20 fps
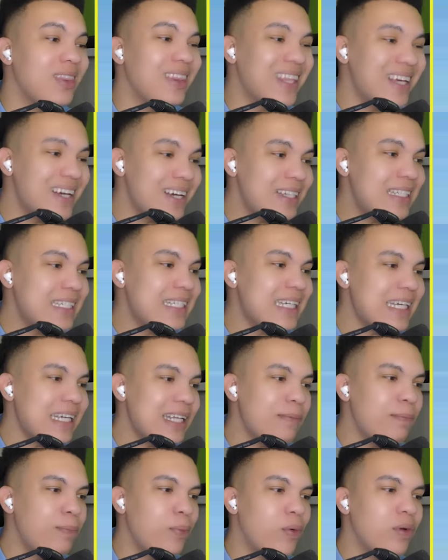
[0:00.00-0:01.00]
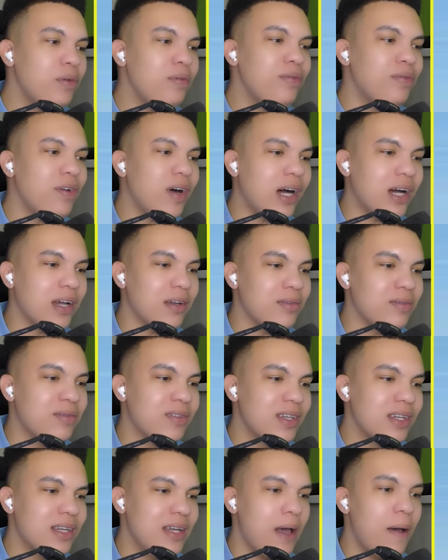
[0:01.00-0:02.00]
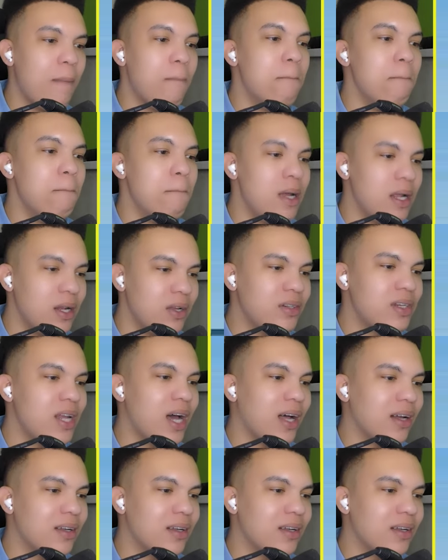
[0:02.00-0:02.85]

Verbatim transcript: $13.5 million